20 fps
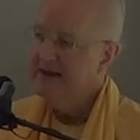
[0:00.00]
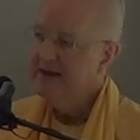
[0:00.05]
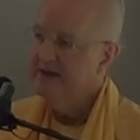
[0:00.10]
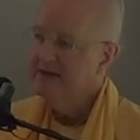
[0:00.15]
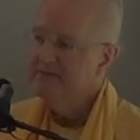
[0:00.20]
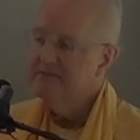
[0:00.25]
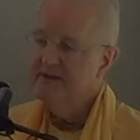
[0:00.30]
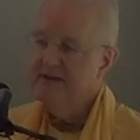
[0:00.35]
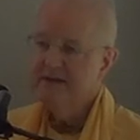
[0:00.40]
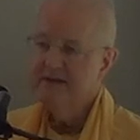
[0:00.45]

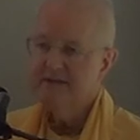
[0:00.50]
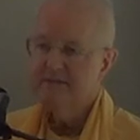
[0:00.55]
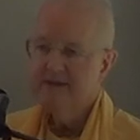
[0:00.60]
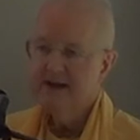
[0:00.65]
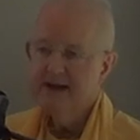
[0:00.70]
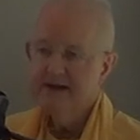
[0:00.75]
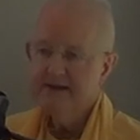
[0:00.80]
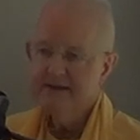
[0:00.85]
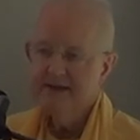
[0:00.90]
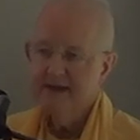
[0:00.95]
can
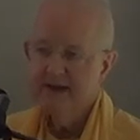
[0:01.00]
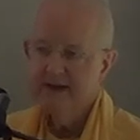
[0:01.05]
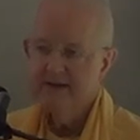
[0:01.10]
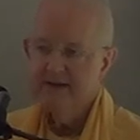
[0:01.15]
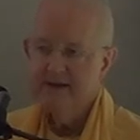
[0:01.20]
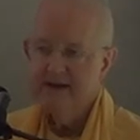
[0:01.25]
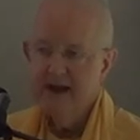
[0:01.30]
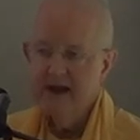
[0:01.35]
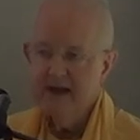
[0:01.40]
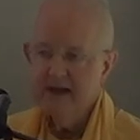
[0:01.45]
redirect
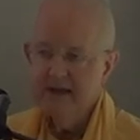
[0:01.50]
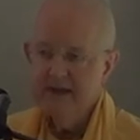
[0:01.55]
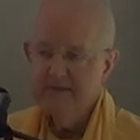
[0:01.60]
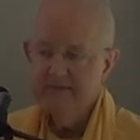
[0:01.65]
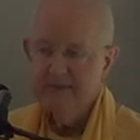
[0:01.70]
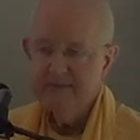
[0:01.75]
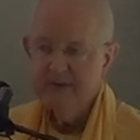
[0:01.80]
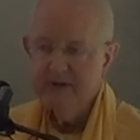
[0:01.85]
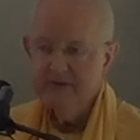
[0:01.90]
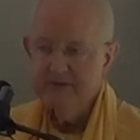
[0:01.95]
that
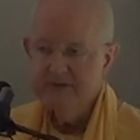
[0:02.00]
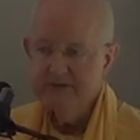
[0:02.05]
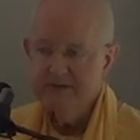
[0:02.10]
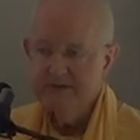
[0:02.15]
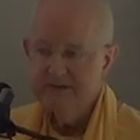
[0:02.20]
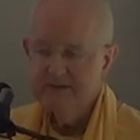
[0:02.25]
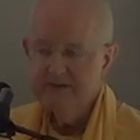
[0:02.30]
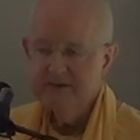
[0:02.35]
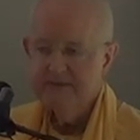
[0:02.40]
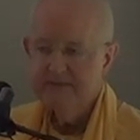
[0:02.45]
negative
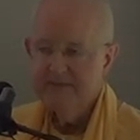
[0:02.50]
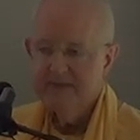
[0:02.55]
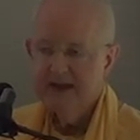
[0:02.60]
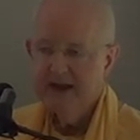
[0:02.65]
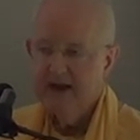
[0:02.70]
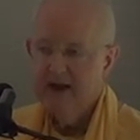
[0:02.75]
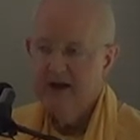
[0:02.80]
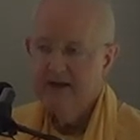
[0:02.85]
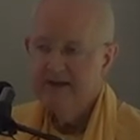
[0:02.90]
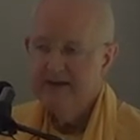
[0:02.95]
emotion.
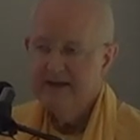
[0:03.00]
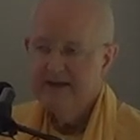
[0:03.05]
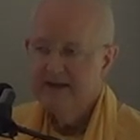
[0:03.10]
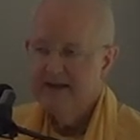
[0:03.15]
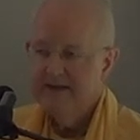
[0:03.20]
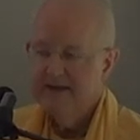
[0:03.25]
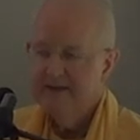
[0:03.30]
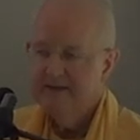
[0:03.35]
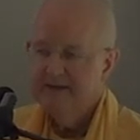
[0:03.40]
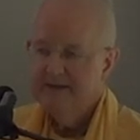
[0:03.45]

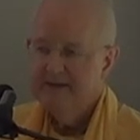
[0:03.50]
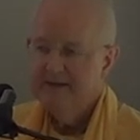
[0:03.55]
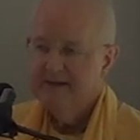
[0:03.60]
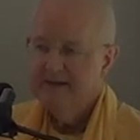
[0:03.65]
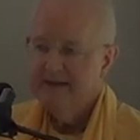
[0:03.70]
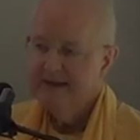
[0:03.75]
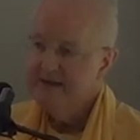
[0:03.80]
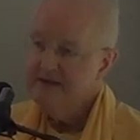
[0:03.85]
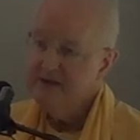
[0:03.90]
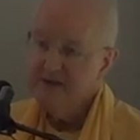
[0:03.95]

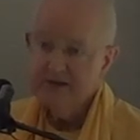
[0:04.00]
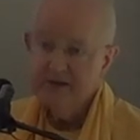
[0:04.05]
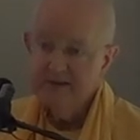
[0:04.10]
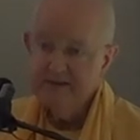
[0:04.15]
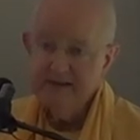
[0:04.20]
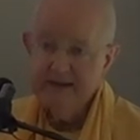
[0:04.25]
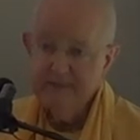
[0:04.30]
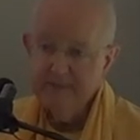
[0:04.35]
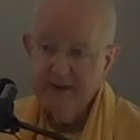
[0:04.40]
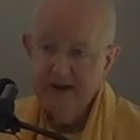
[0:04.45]
It's
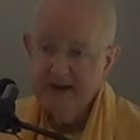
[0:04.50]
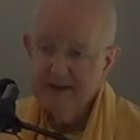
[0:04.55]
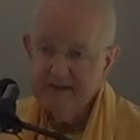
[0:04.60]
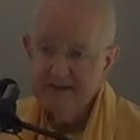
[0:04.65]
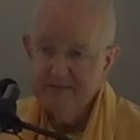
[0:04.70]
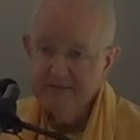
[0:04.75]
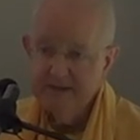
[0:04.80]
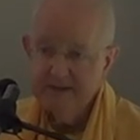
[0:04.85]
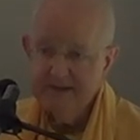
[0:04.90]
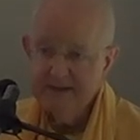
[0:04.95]
certainly a
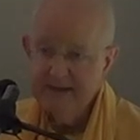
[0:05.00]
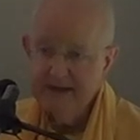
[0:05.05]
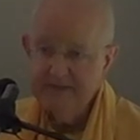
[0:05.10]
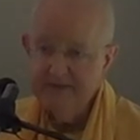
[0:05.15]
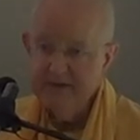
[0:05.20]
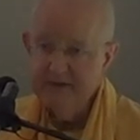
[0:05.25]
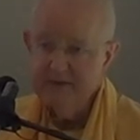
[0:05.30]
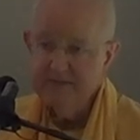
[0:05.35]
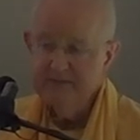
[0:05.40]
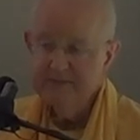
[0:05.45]
possibility
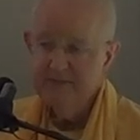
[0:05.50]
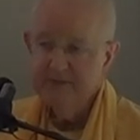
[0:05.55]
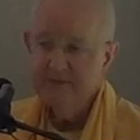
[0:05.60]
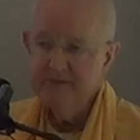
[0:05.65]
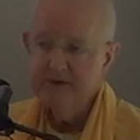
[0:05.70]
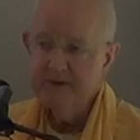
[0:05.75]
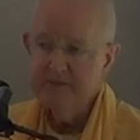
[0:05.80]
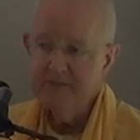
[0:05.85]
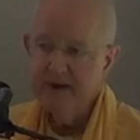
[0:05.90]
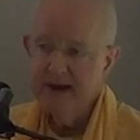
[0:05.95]
if you're,
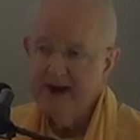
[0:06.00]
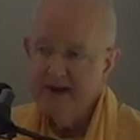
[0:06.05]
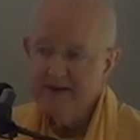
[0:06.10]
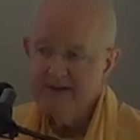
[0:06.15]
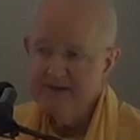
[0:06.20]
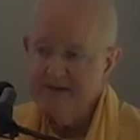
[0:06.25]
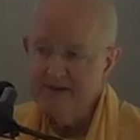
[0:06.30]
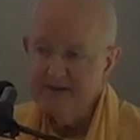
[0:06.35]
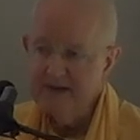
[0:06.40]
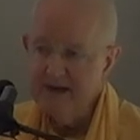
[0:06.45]
if you're
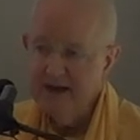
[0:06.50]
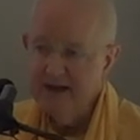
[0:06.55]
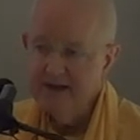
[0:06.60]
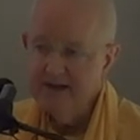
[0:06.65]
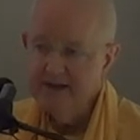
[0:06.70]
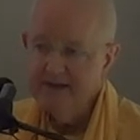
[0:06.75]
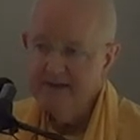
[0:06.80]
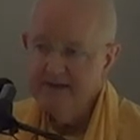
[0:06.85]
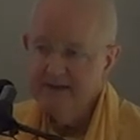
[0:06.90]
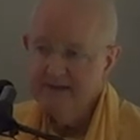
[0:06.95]
practiced
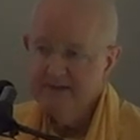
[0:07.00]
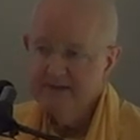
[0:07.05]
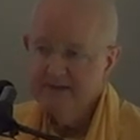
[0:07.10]
at it.